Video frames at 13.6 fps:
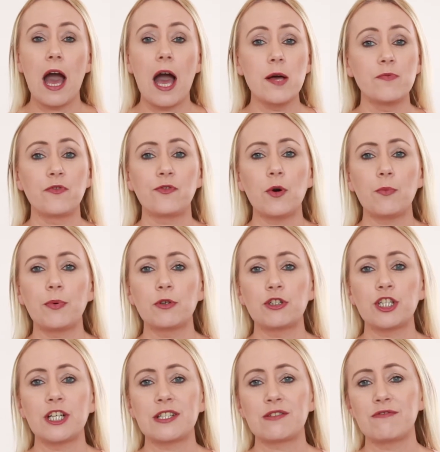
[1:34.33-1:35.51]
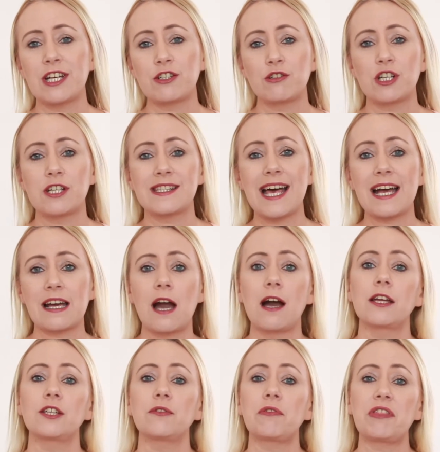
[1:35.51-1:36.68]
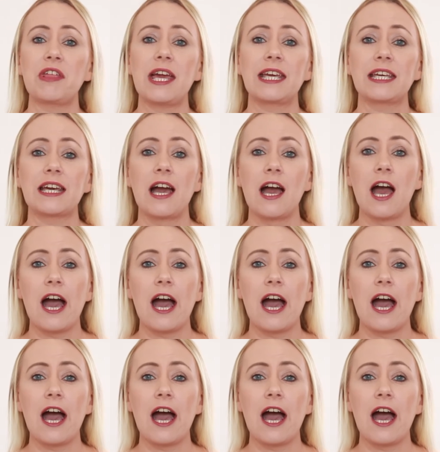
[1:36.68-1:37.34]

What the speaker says: and football shirts, retro shirts, that kind of thing.